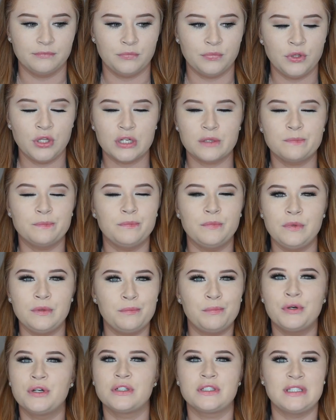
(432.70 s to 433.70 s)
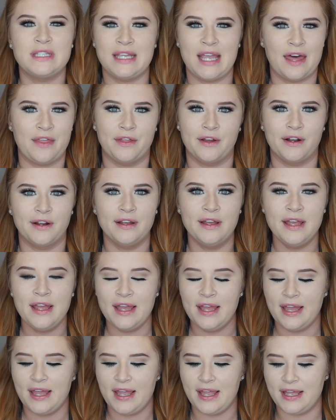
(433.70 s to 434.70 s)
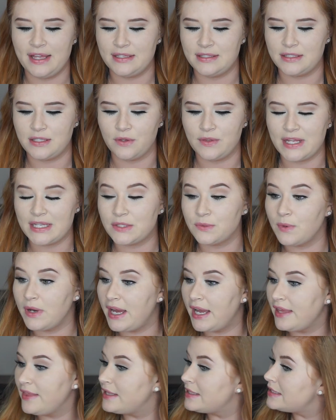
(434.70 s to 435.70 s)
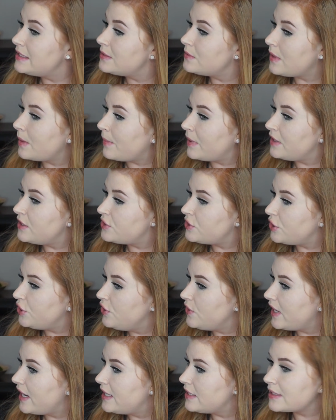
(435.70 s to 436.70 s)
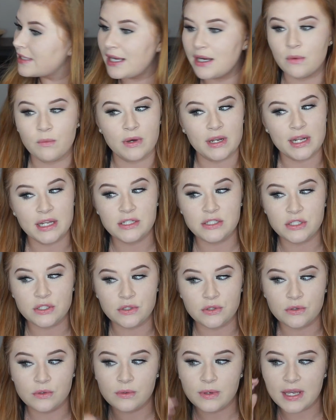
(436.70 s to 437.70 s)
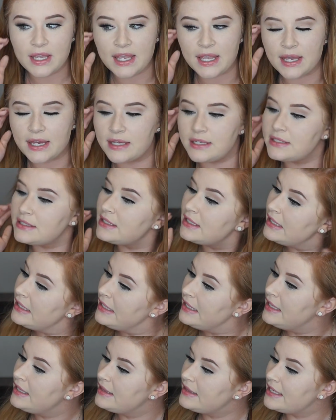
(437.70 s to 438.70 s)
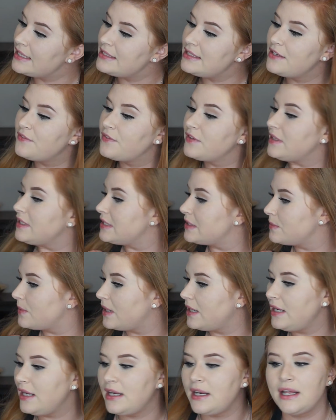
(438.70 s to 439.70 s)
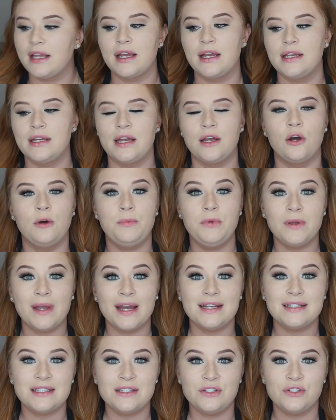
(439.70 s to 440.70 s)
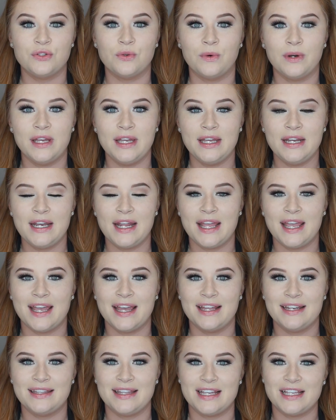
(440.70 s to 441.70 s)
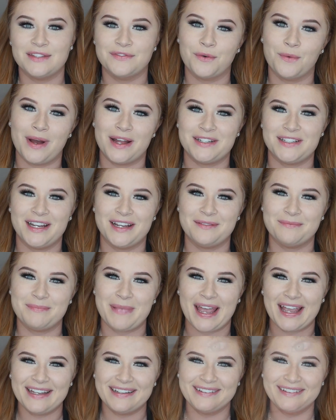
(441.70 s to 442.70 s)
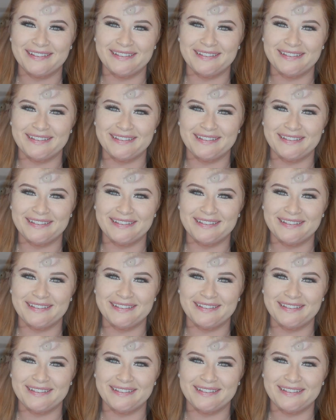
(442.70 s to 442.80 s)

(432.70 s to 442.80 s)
look put together. And so that's why I wanted to show you guys kind of what I do. And that's it for this one. And I hope you guys enjoyed, and thanks for watching. Bye.